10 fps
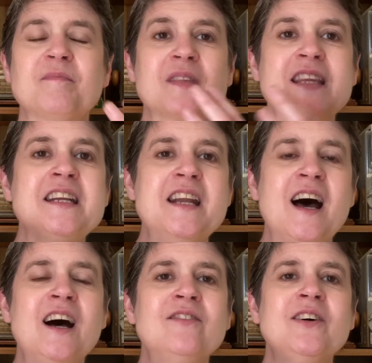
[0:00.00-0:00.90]
the
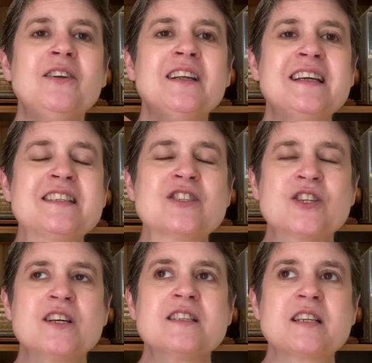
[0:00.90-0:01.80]
novel is
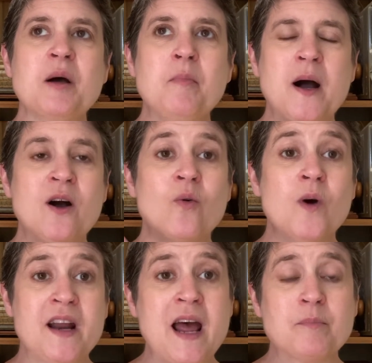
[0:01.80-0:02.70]
just about
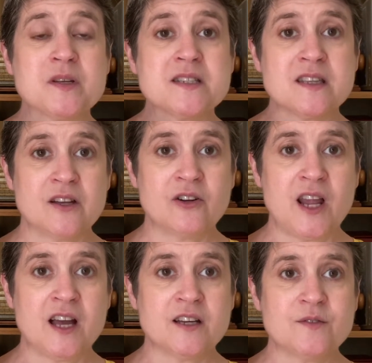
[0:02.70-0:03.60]
what happens in their
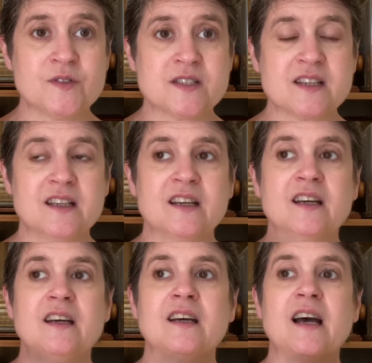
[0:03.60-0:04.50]
lives.
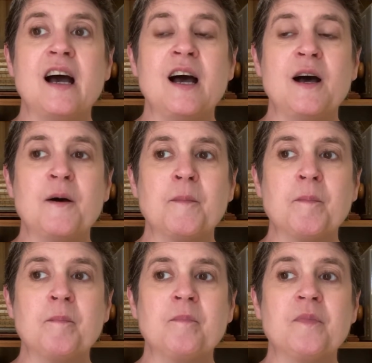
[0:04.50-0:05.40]

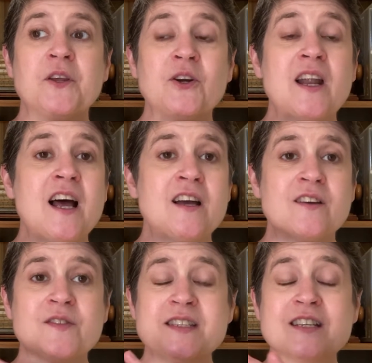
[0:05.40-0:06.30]
Um, their
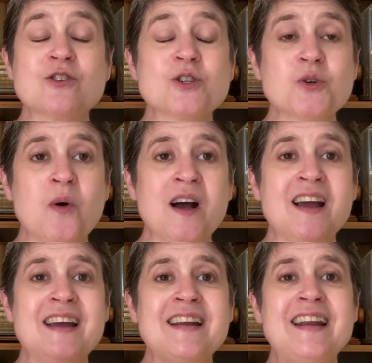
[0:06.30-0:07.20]
lives
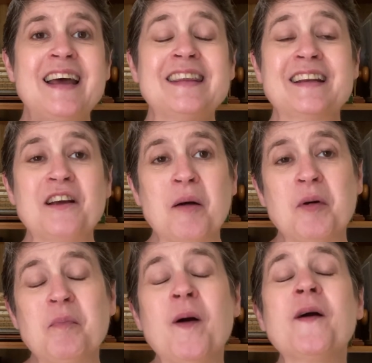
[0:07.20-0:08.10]
intertwine and then come
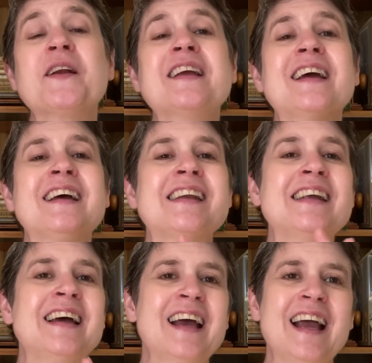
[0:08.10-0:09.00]
apart again.
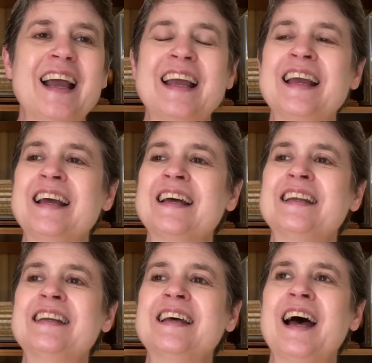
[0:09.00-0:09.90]

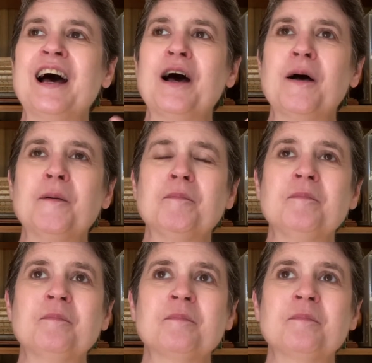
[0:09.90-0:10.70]
And um,